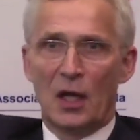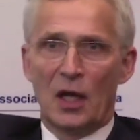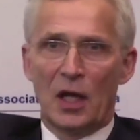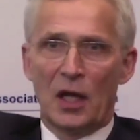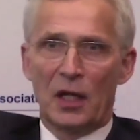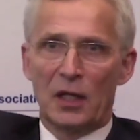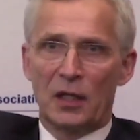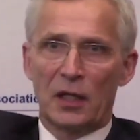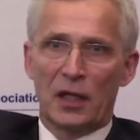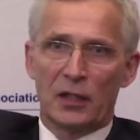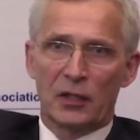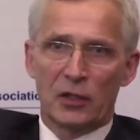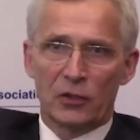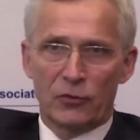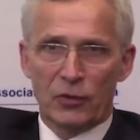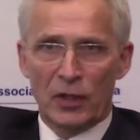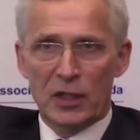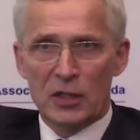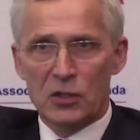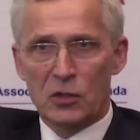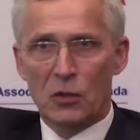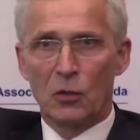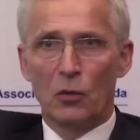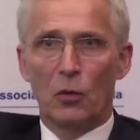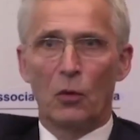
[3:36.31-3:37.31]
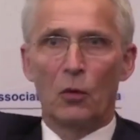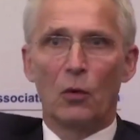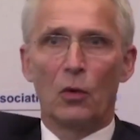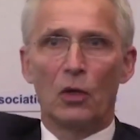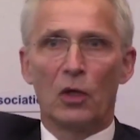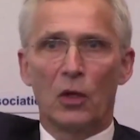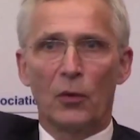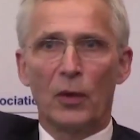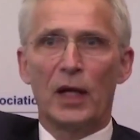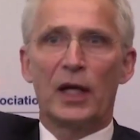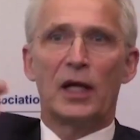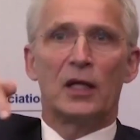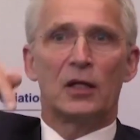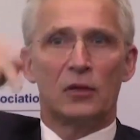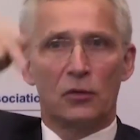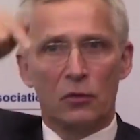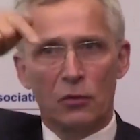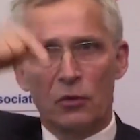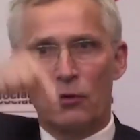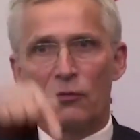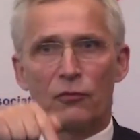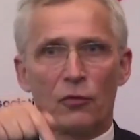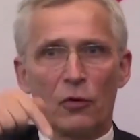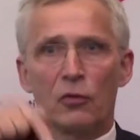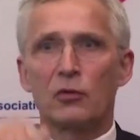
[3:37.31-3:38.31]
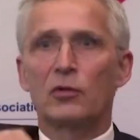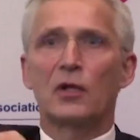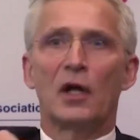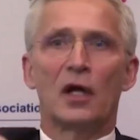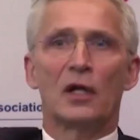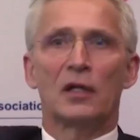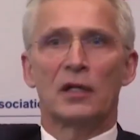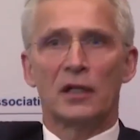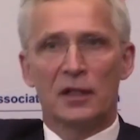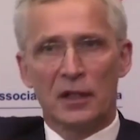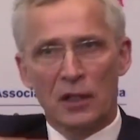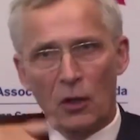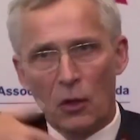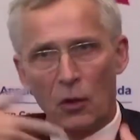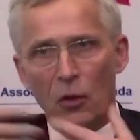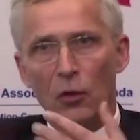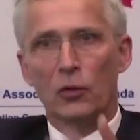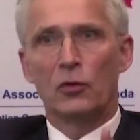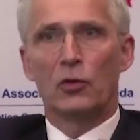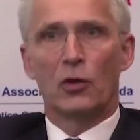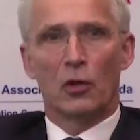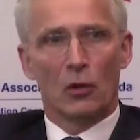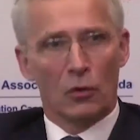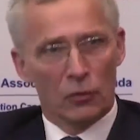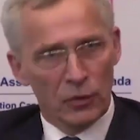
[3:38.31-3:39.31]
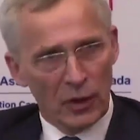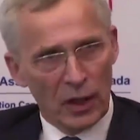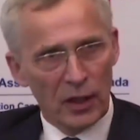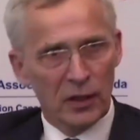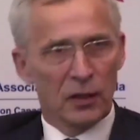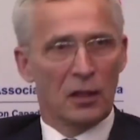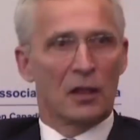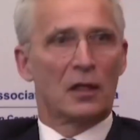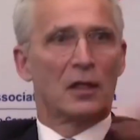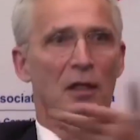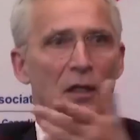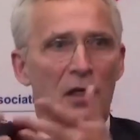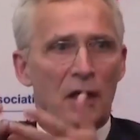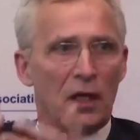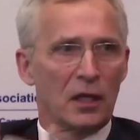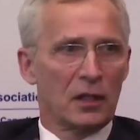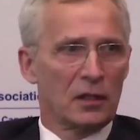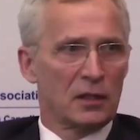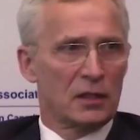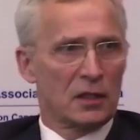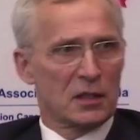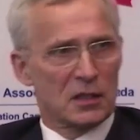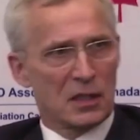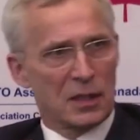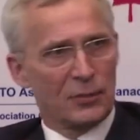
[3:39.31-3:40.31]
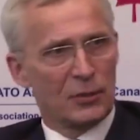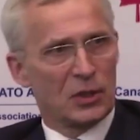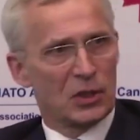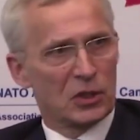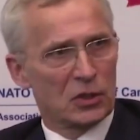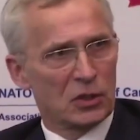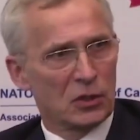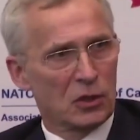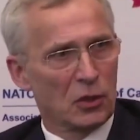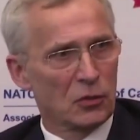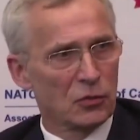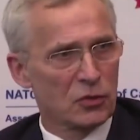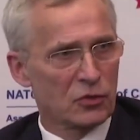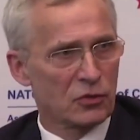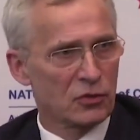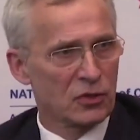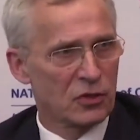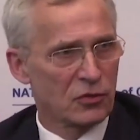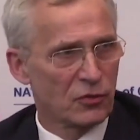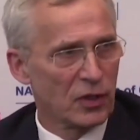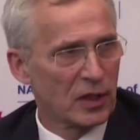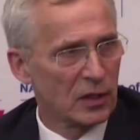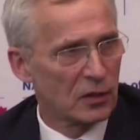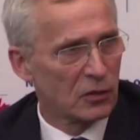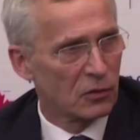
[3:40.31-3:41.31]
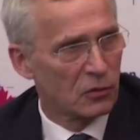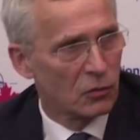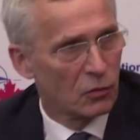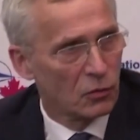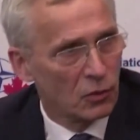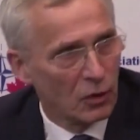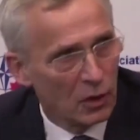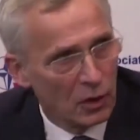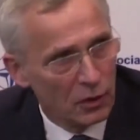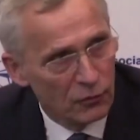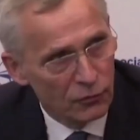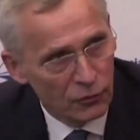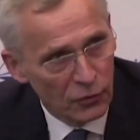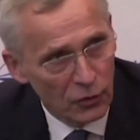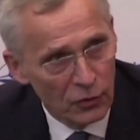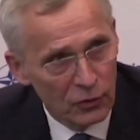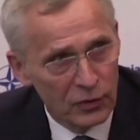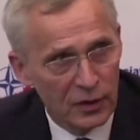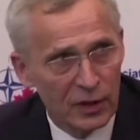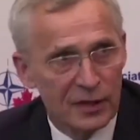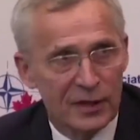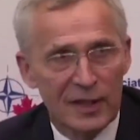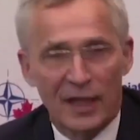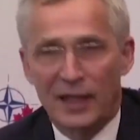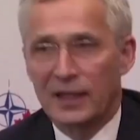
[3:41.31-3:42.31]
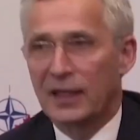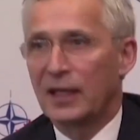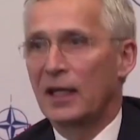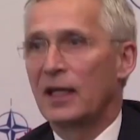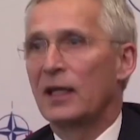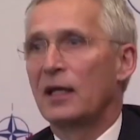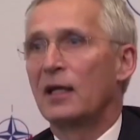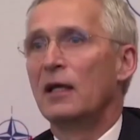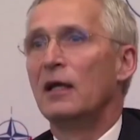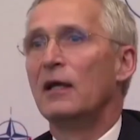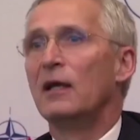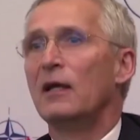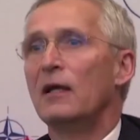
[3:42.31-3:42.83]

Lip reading: and the trains go all the way to the front line, and they unload, and this ammunition goes straight to the front, attacking